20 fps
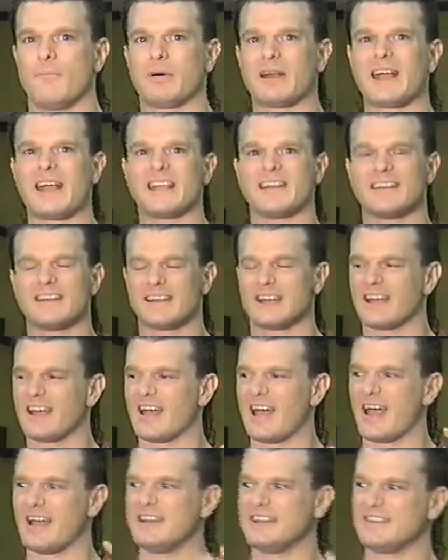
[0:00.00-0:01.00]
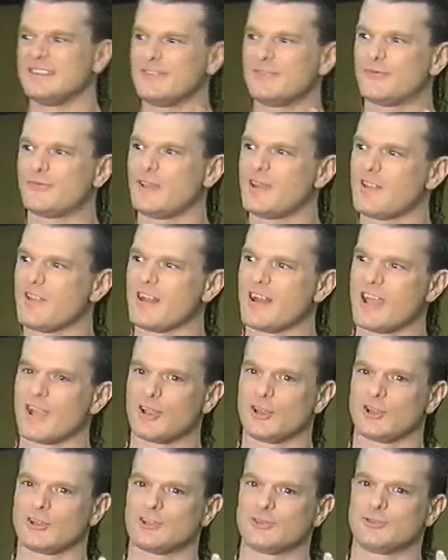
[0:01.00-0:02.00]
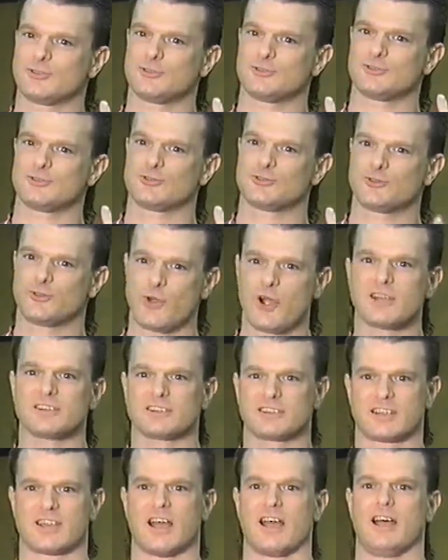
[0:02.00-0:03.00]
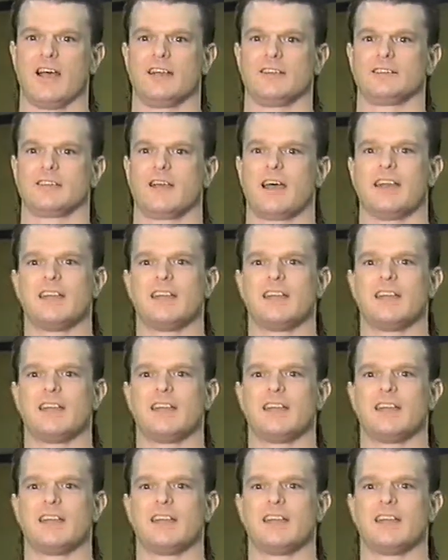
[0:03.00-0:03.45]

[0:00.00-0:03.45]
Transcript: But I, I didn't feel that I could trust God.